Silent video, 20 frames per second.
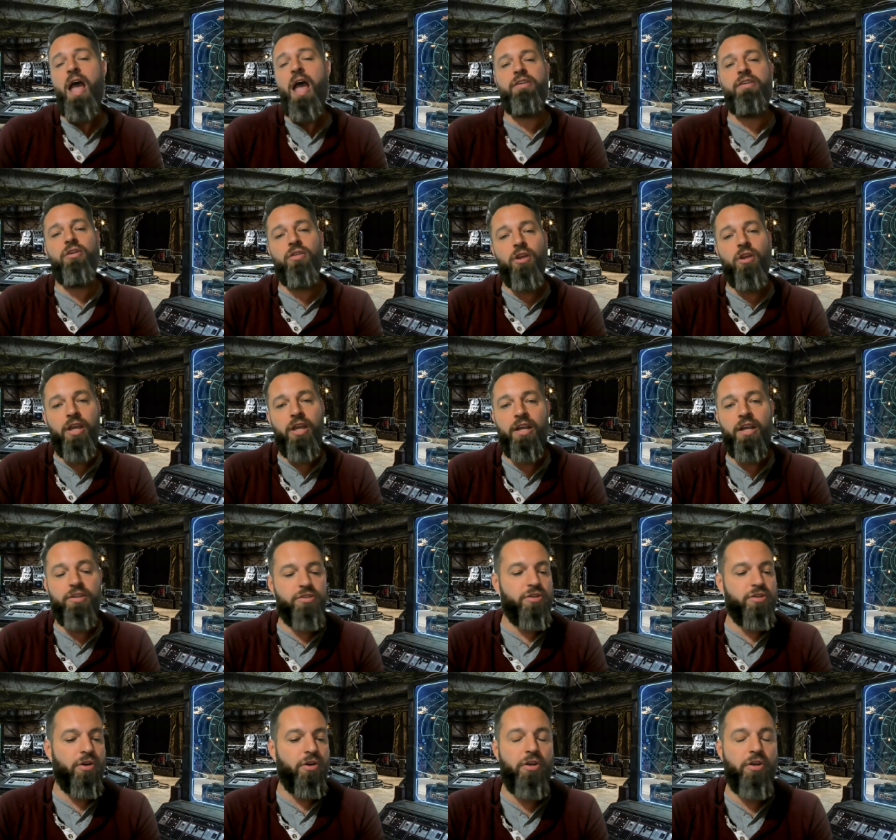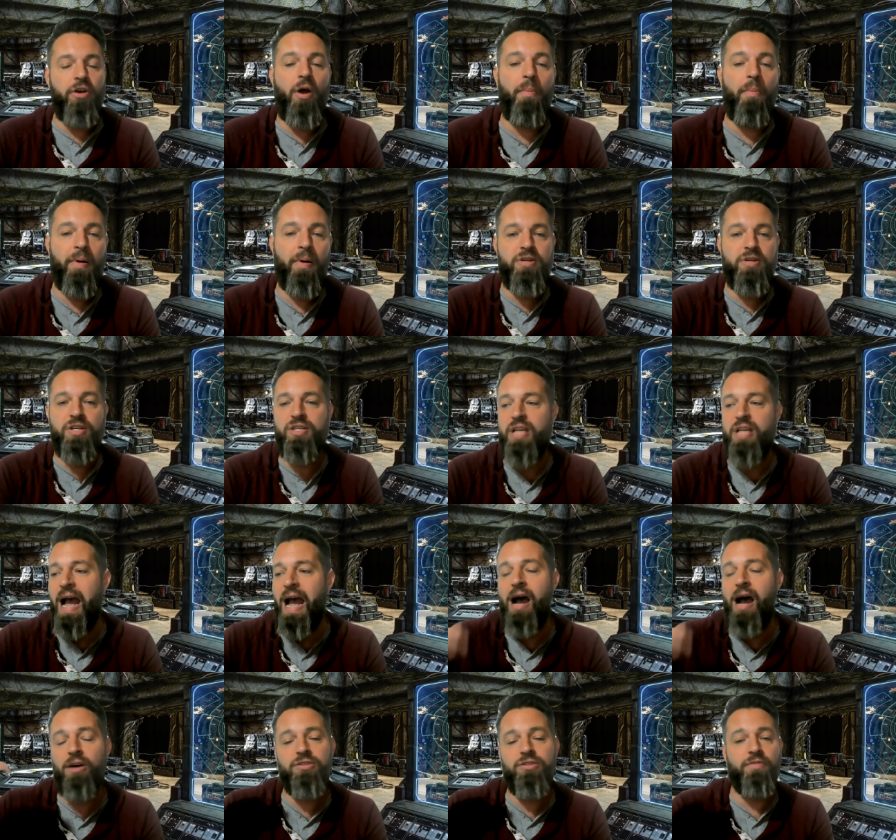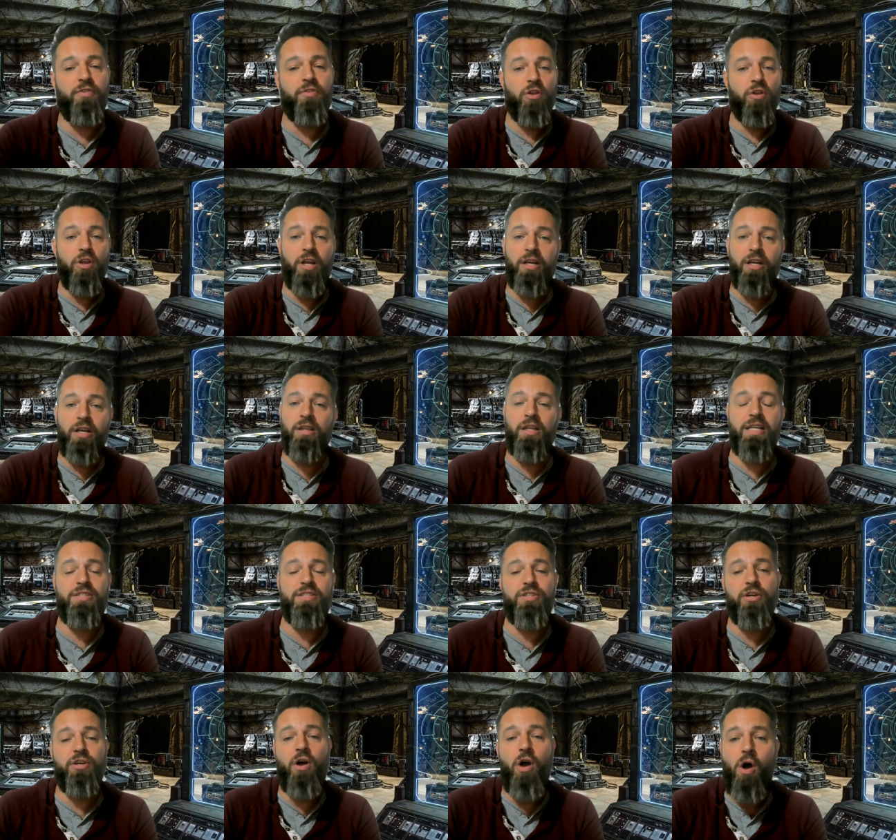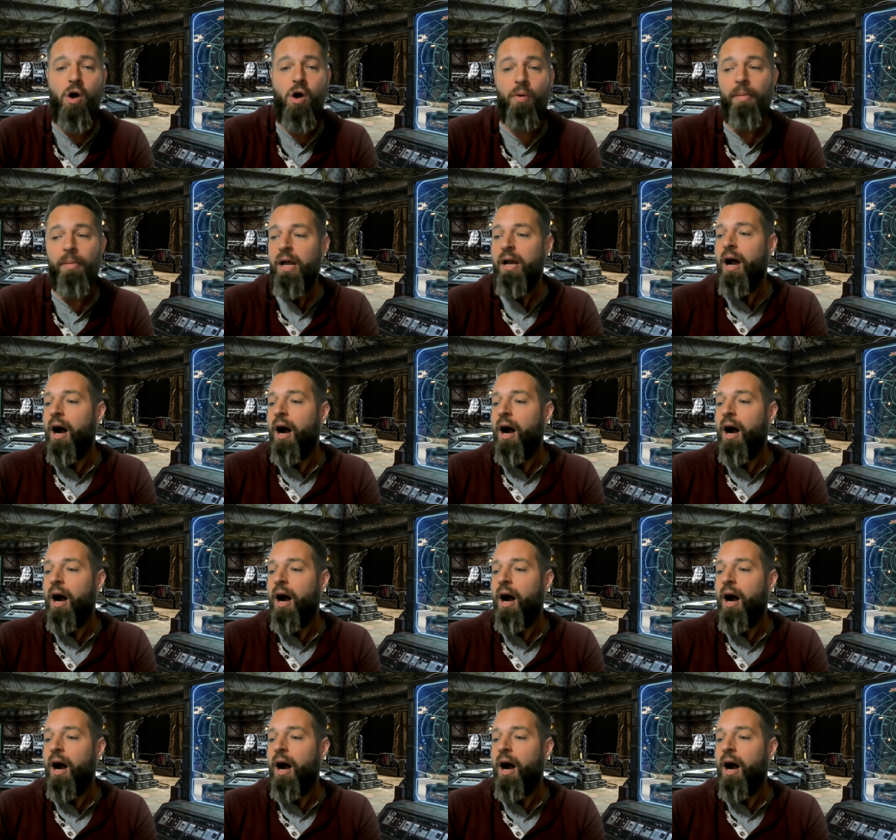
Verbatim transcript: and you're looking to, you know, purchase a house, if you're looking to list your home,